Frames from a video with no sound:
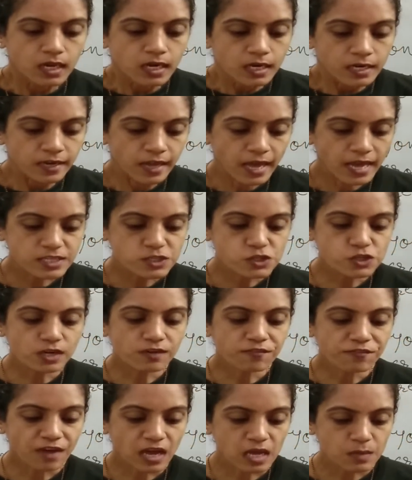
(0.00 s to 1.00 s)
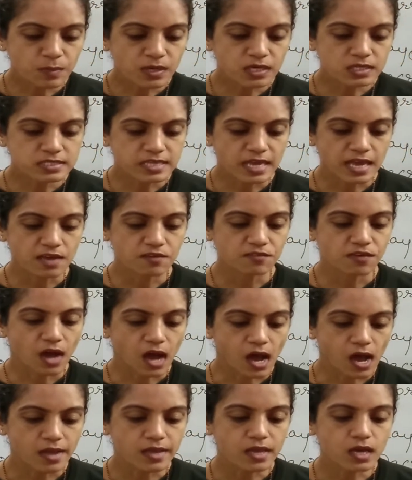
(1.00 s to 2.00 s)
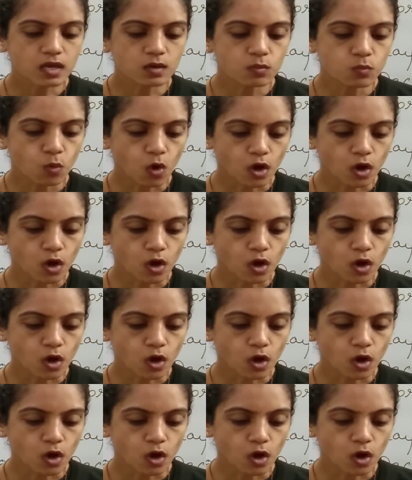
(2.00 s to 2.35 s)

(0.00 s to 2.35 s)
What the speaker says: Natural fibers have higher